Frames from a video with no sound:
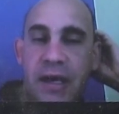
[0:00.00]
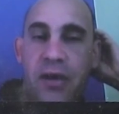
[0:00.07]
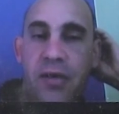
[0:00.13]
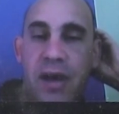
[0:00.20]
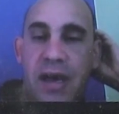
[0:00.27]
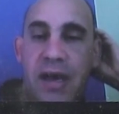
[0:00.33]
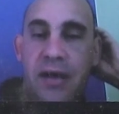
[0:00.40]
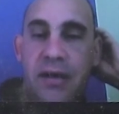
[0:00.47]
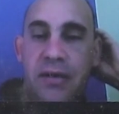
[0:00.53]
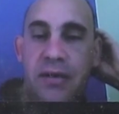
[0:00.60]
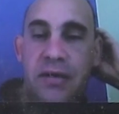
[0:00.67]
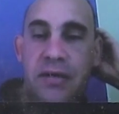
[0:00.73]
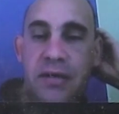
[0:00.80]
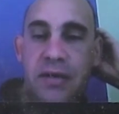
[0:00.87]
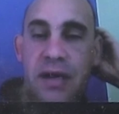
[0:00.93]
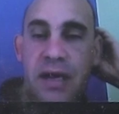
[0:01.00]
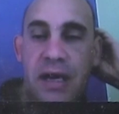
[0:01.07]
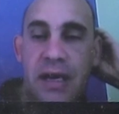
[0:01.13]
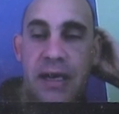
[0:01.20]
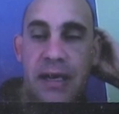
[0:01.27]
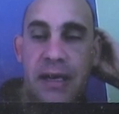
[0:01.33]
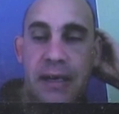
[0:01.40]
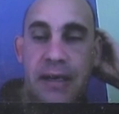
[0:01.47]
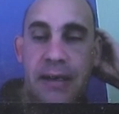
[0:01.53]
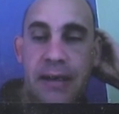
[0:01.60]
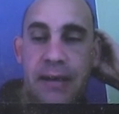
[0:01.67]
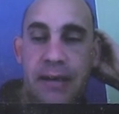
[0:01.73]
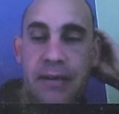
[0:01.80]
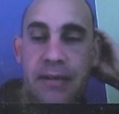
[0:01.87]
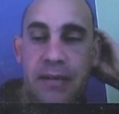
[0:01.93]
around
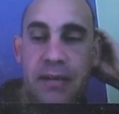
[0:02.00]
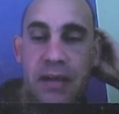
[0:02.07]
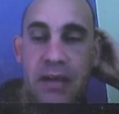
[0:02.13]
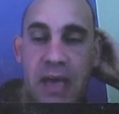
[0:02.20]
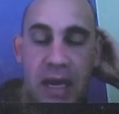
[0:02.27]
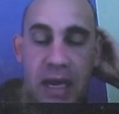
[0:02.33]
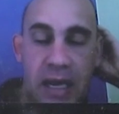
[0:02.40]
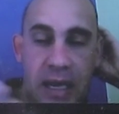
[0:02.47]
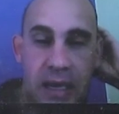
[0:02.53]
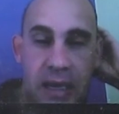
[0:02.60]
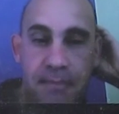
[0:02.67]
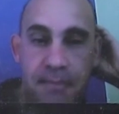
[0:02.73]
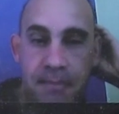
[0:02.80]
getting